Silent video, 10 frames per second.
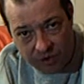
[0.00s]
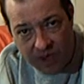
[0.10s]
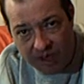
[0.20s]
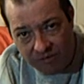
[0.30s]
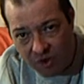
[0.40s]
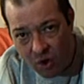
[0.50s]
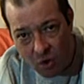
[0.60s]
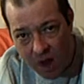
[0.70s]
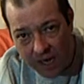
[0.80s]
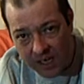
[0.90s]
You have
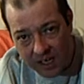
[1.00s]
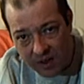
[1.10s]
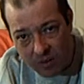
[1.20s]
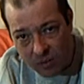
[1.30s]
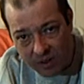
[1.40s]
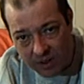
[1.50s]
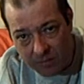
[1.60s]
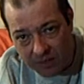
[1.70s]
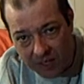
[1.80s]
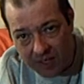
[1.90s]
no idea what
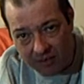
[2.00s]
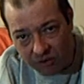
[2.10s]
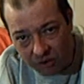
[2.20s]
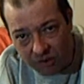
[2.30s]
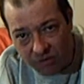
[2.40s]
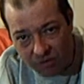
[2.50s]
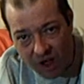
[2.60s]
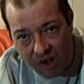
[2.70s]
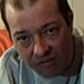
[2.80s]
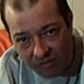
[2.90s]
them kids could have
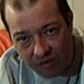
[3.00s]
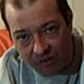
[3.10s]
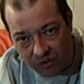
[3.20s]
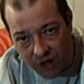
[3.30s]
done for this